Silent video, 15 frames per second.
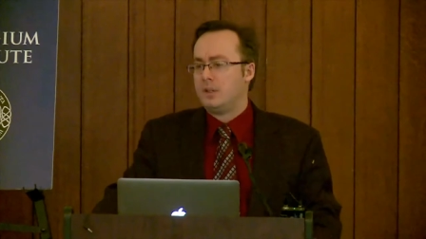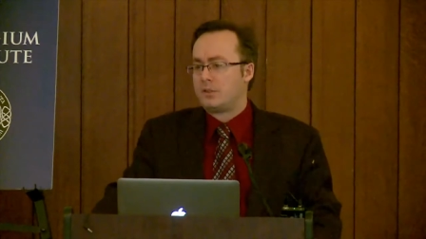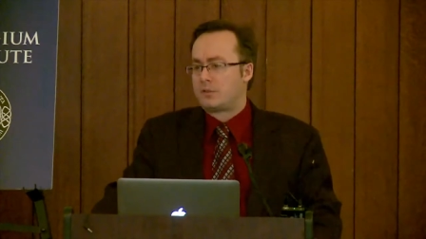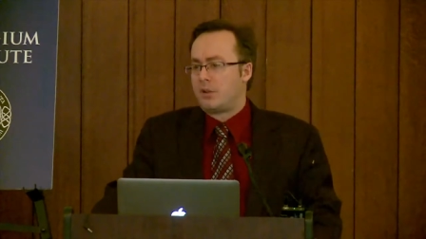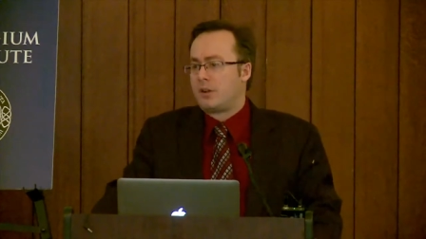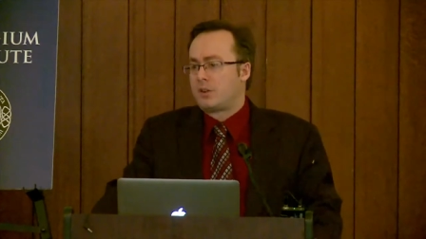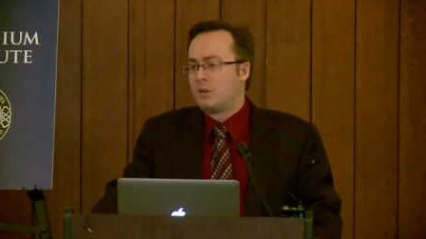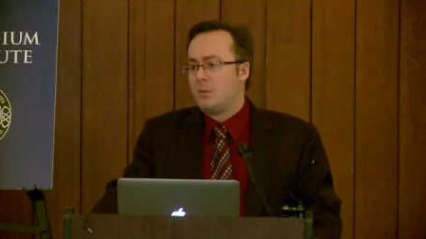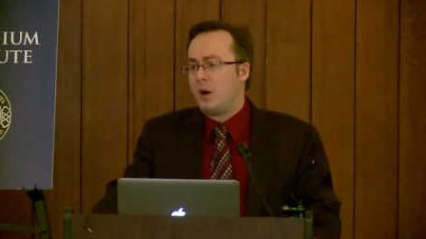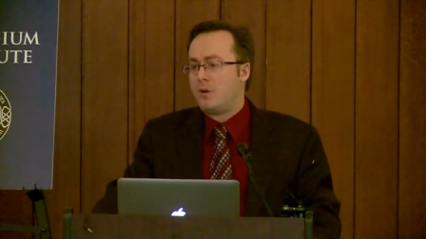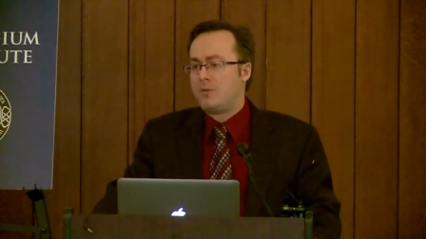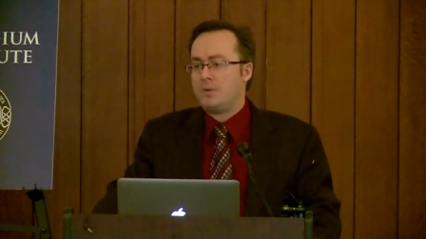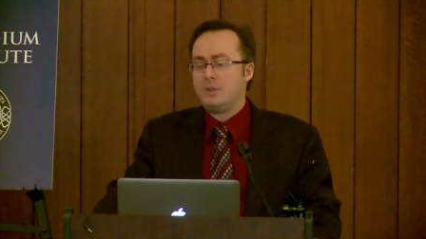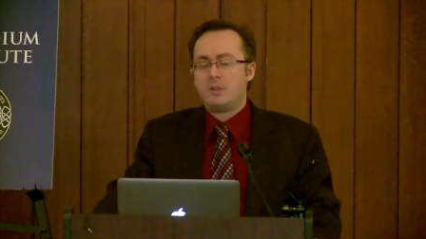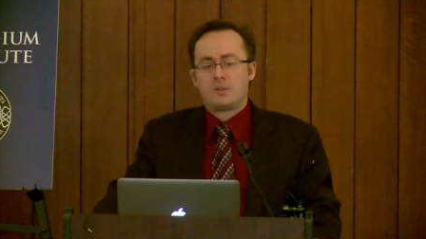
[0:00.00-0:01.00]
strikes them
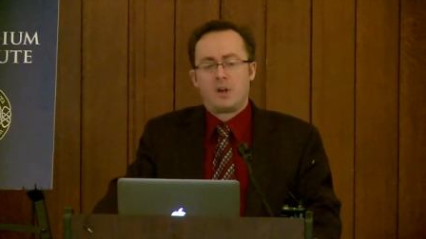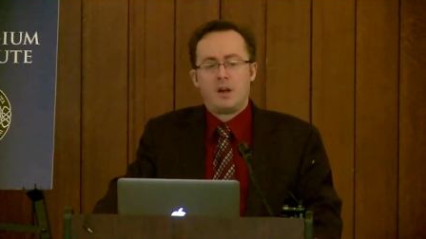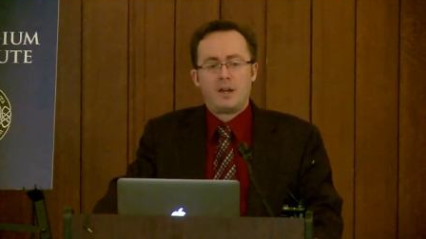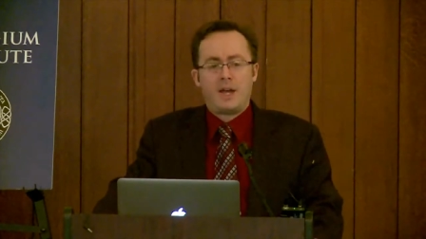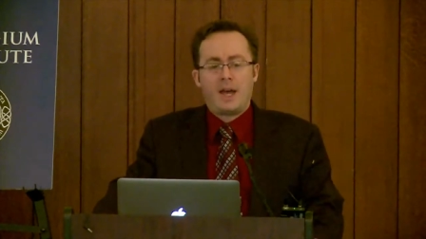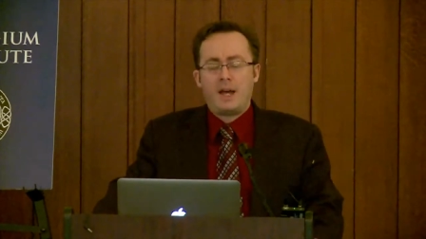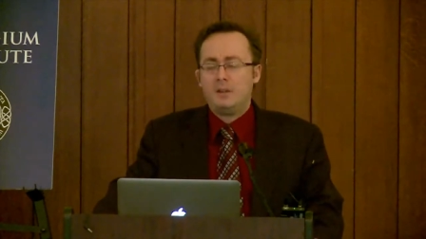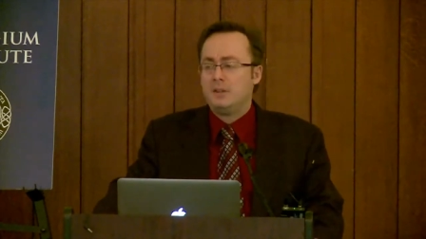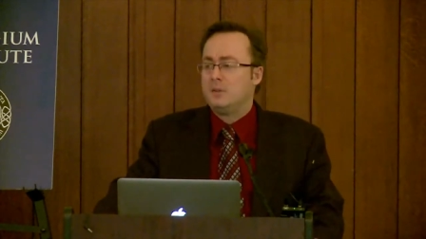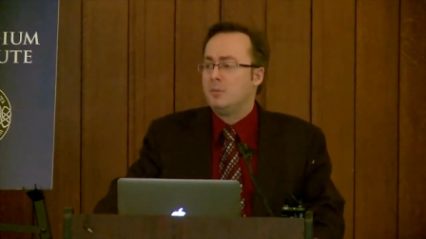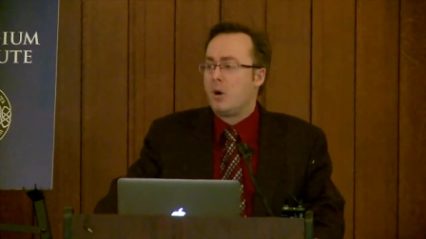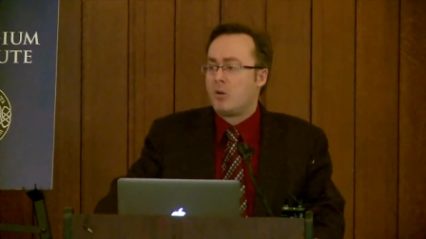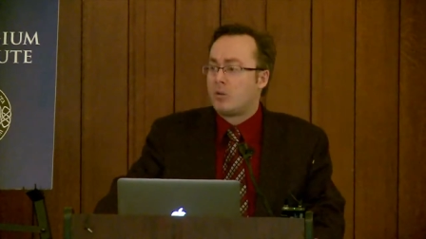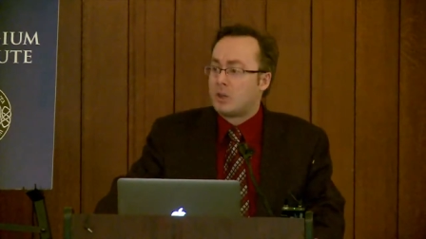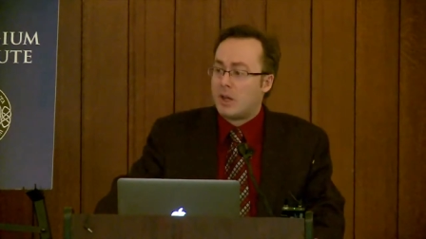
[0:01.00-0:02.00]
often as high-handed
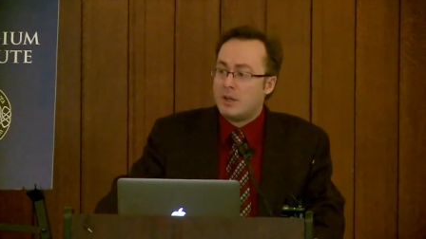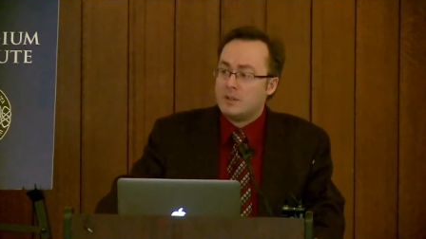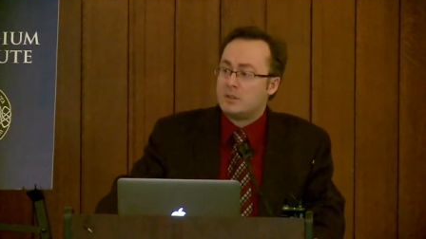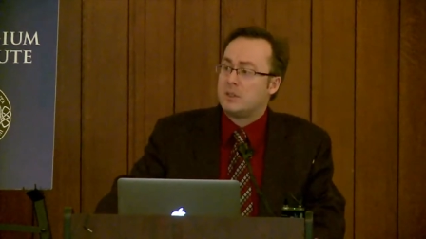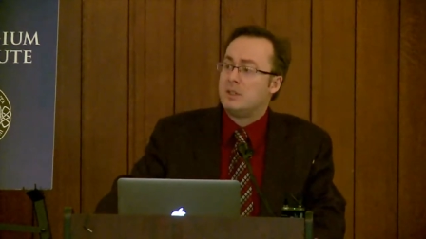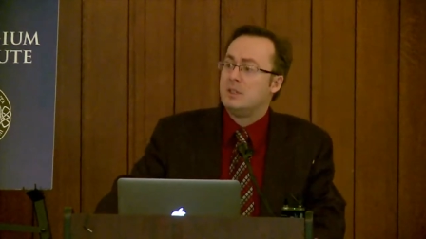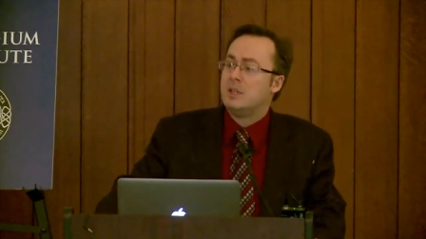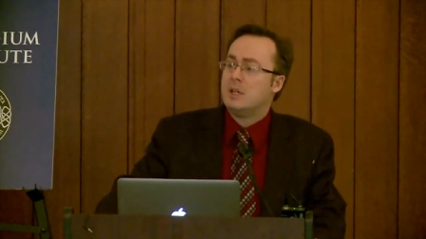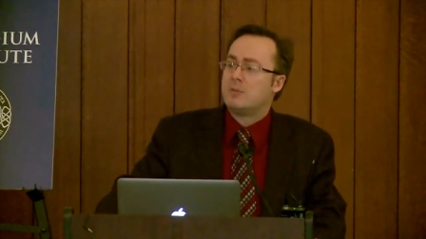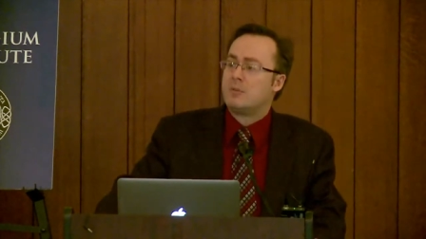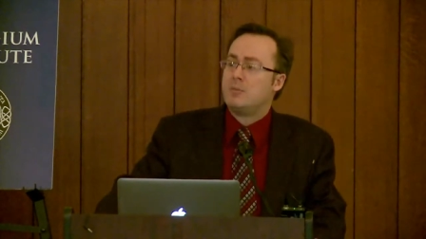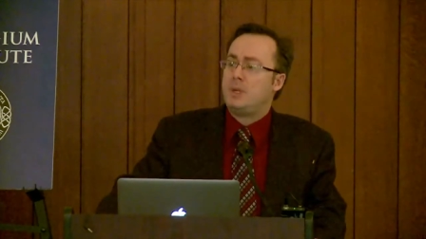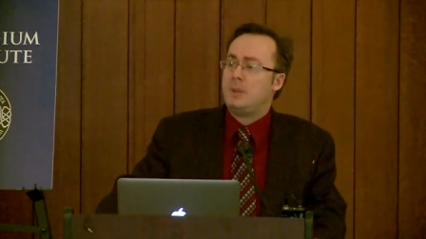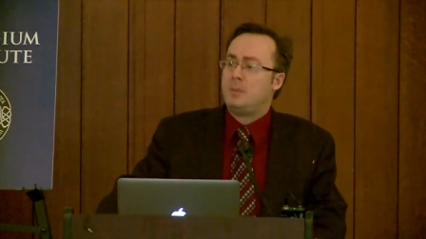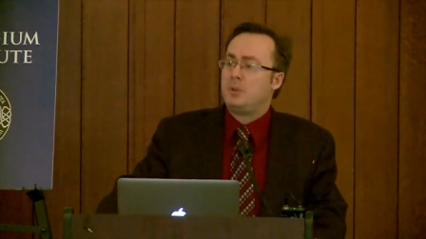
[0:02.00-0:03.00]
moralizing
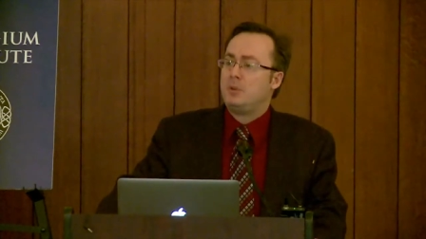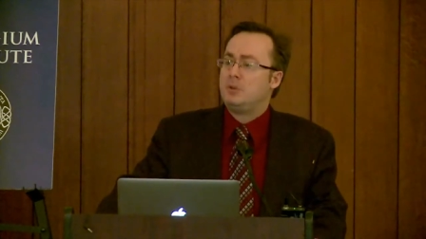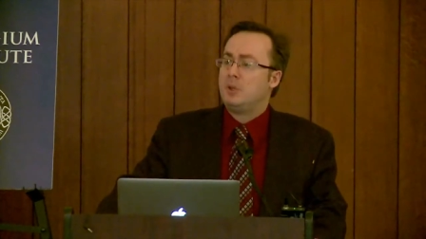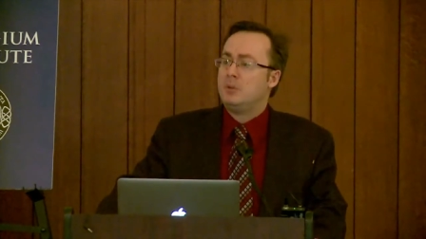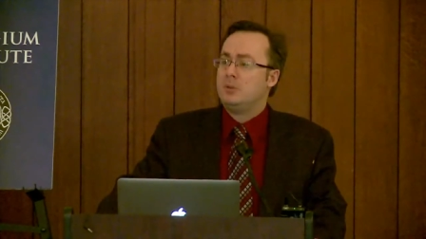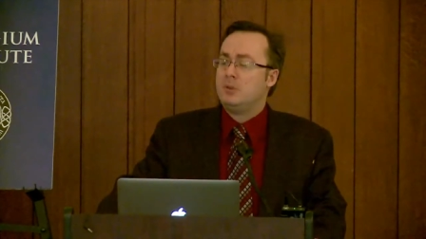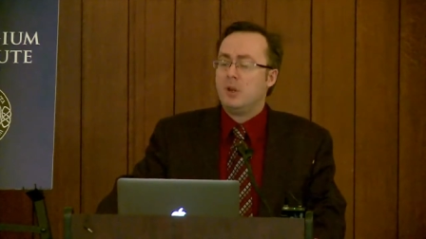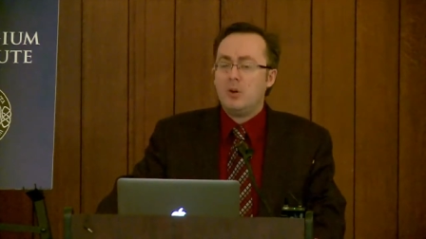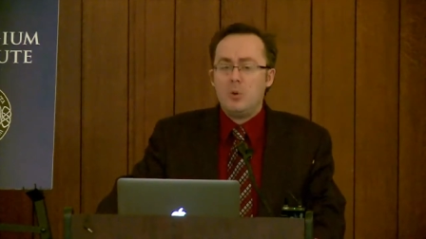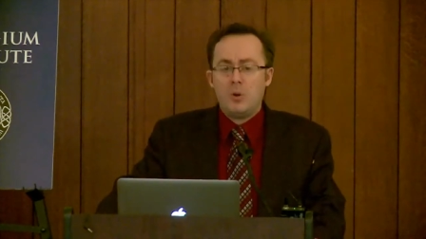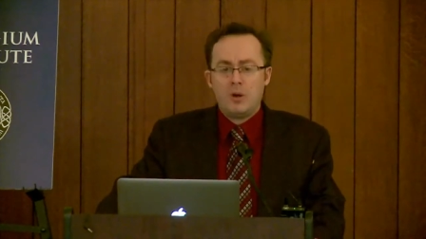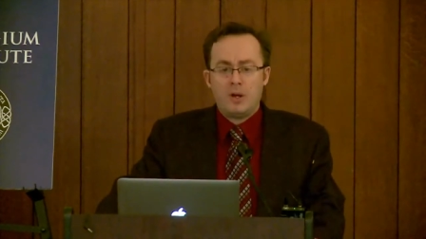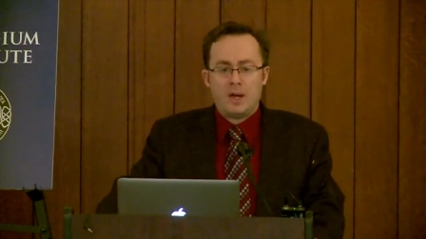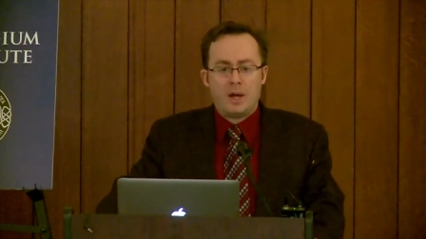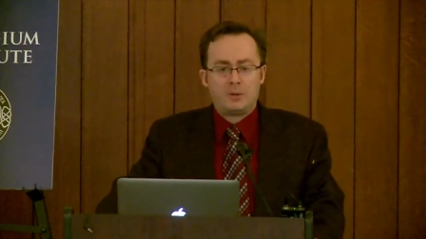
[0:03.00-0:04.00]
from people who don't
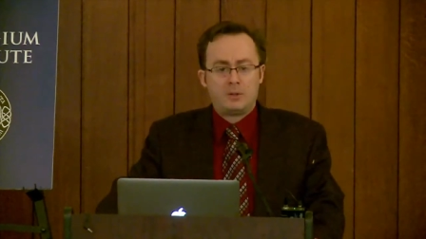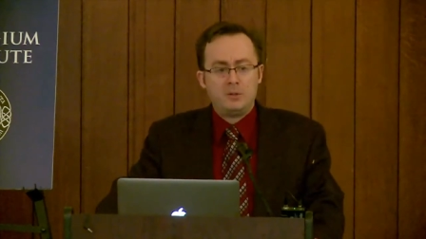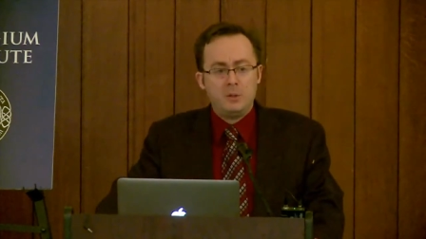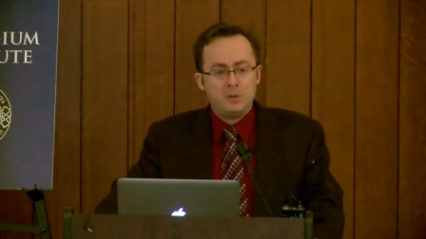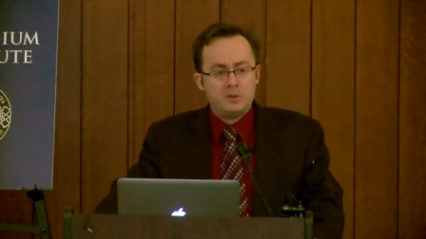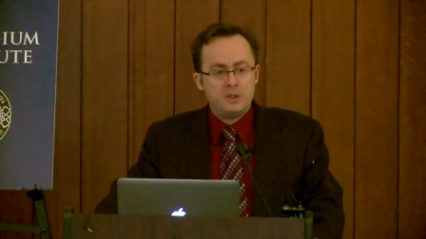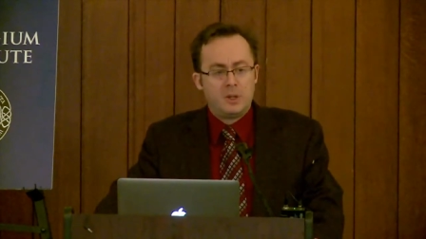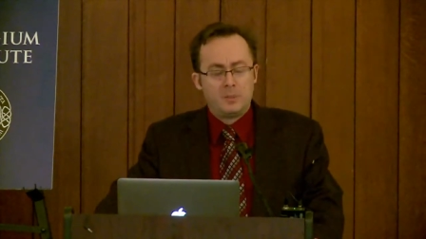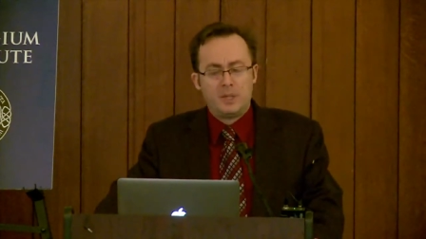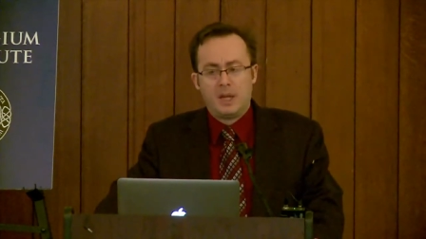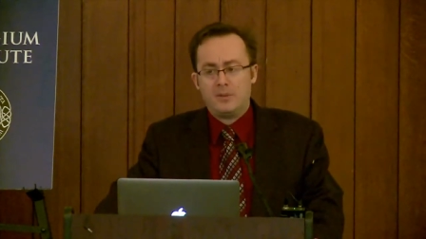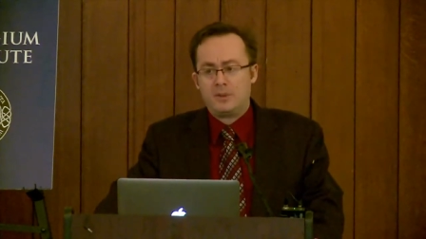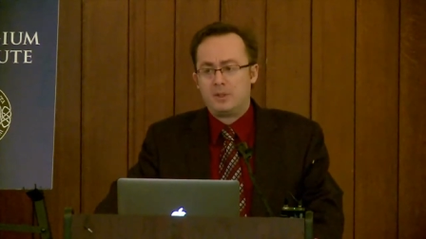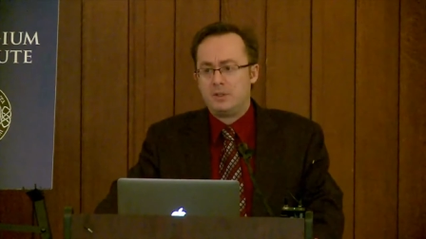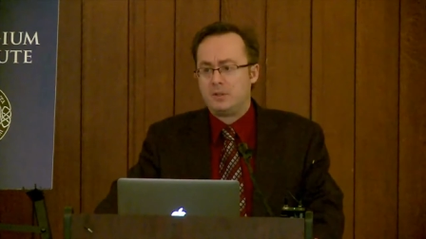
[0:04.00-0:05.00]
know how to loosen up and
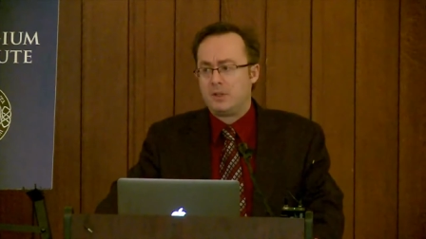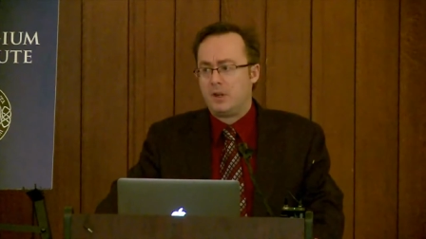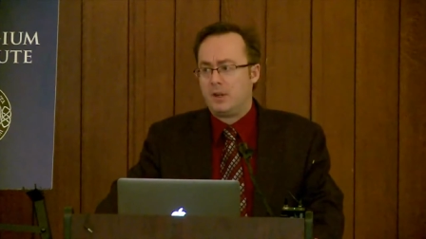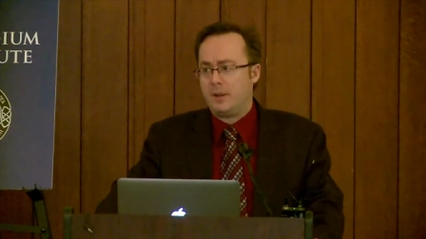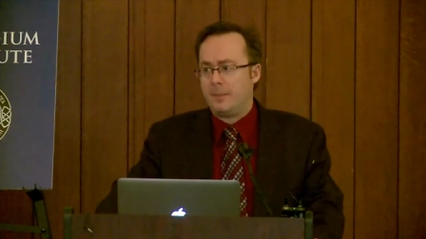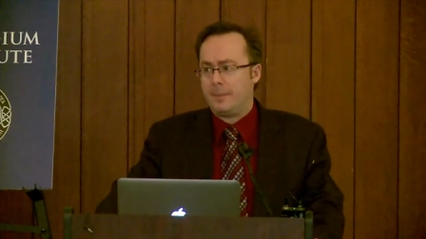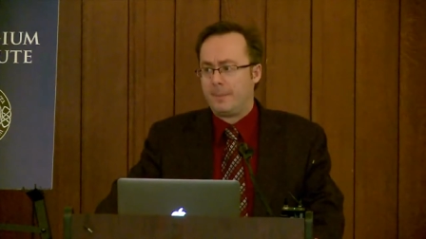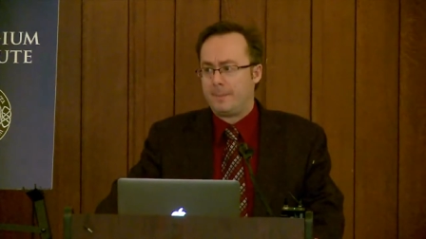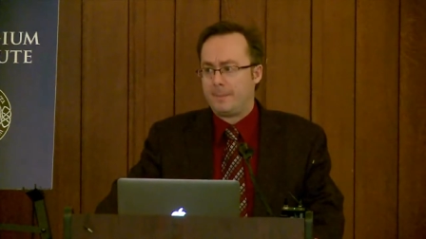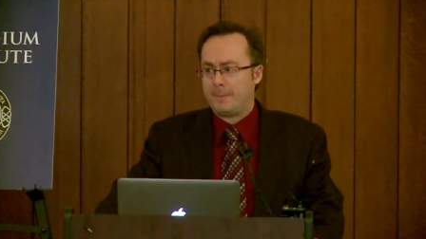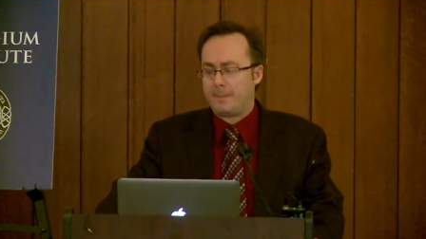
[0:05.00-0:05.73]
have a good time.